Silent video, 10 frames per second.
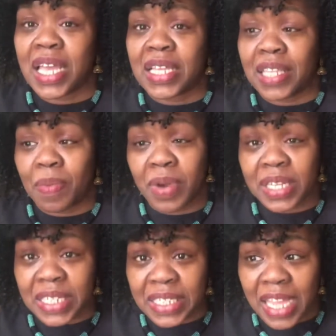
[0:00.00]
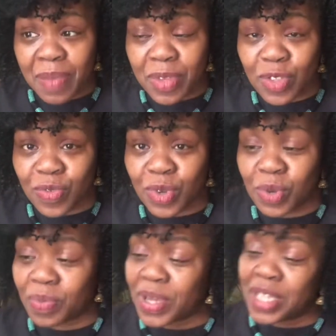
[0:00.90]
They put it in Damon's
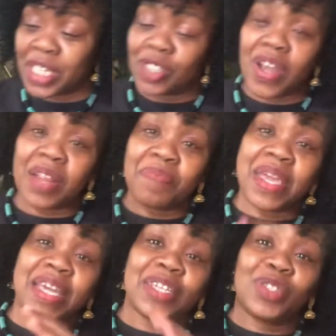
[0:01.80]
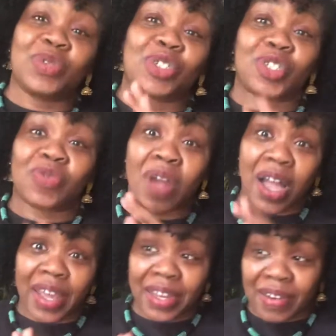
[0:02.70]
room. They try to make it into a
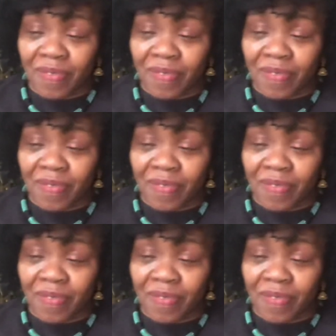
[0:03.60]
shrine,